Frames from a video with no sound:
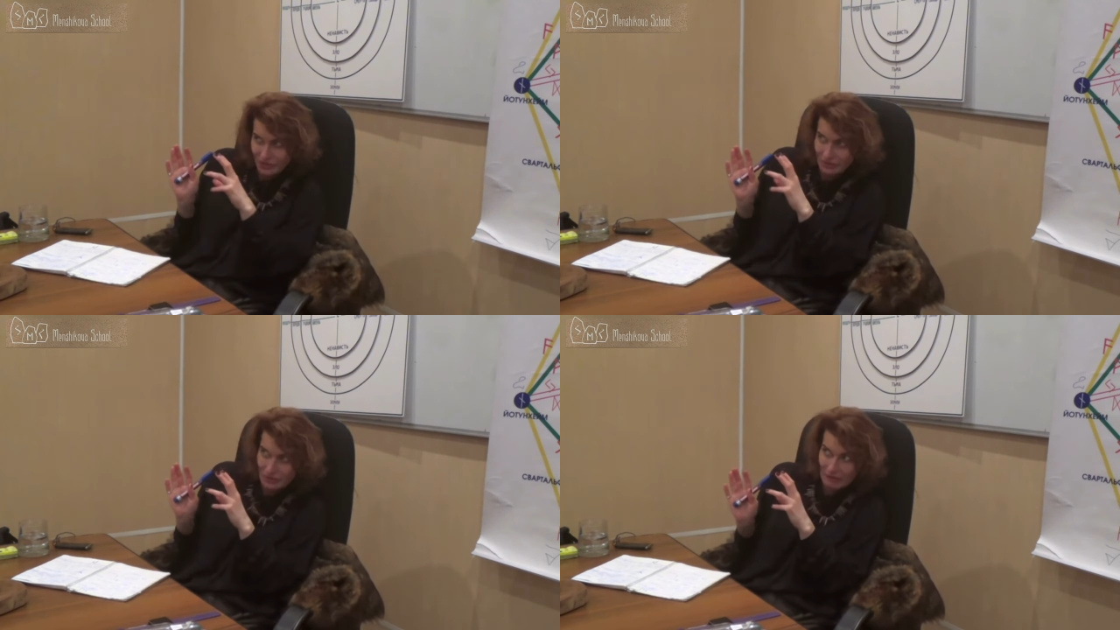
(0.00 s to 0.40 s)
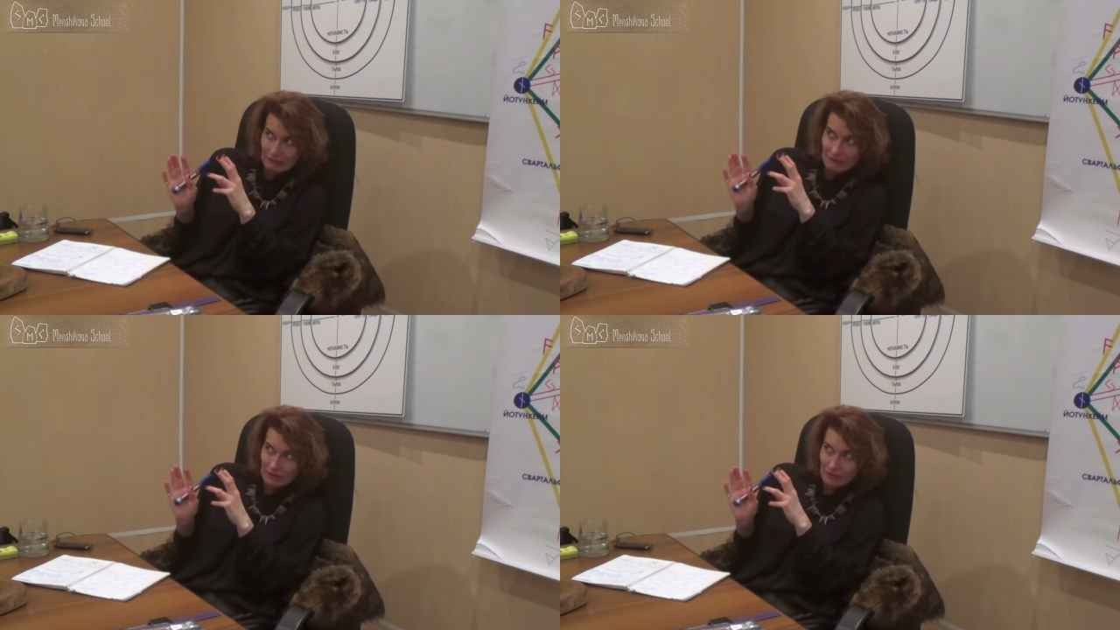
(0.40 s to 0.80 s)

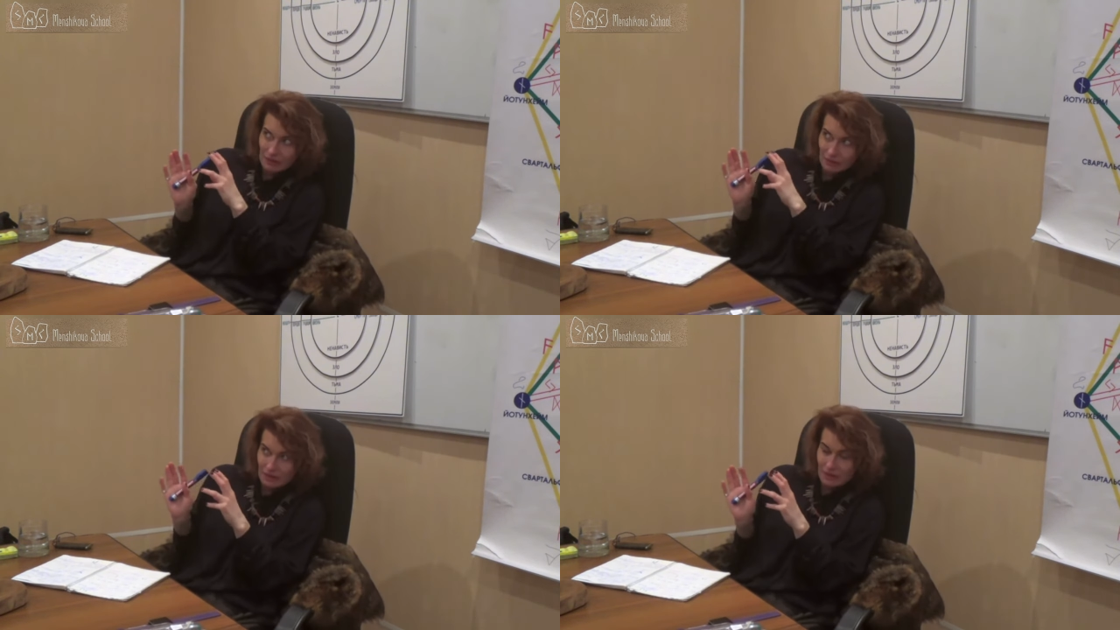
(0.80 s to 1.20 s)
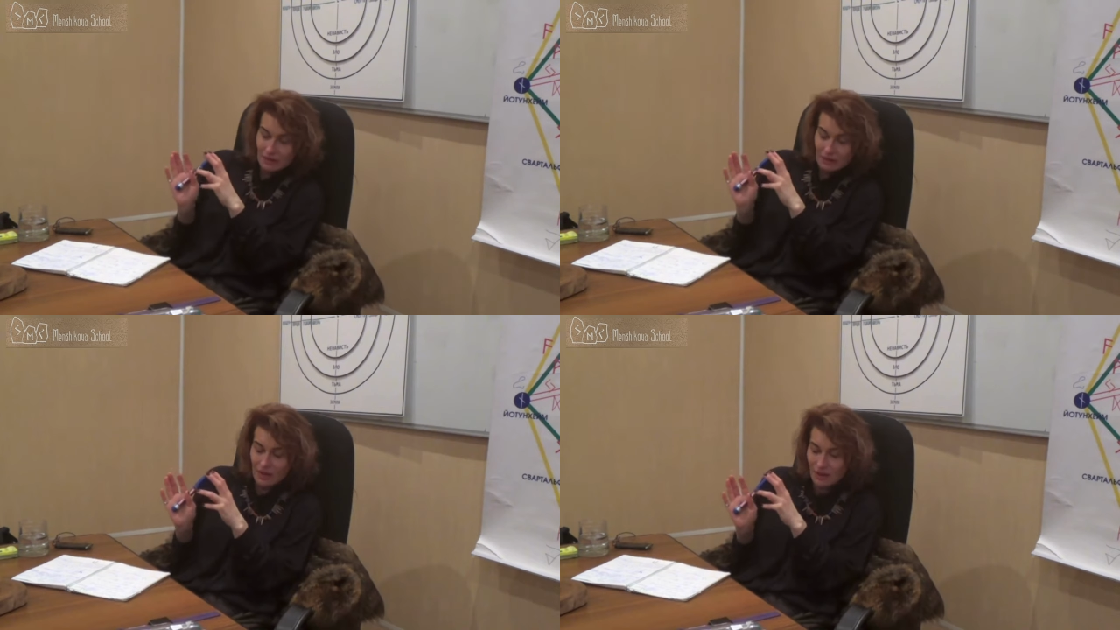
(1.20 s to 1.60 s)

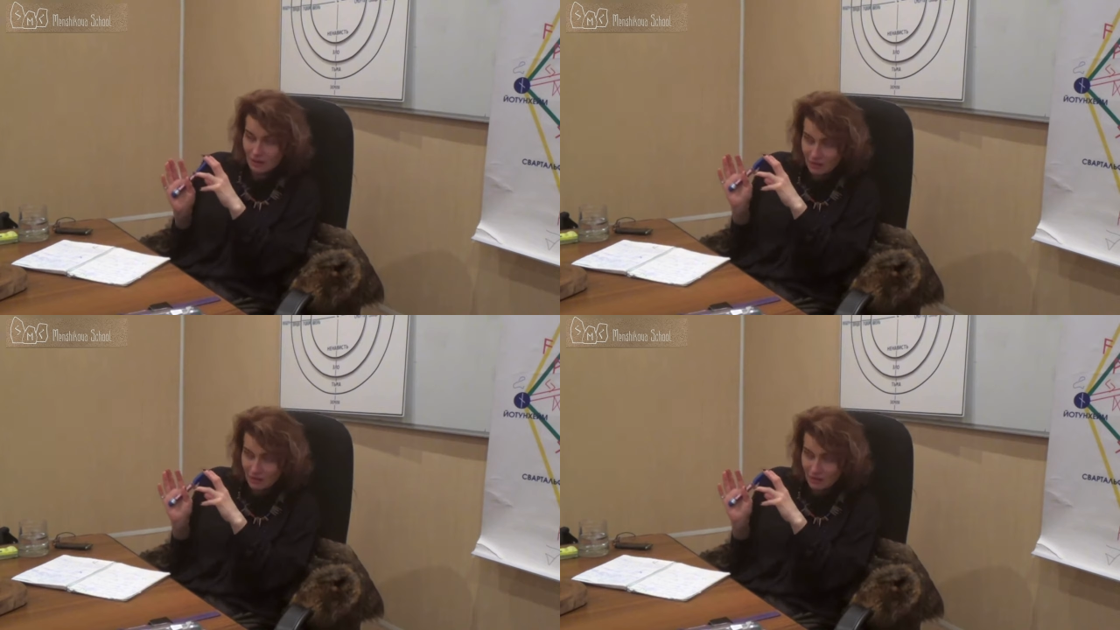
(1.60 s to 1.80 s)
Nobody speaks.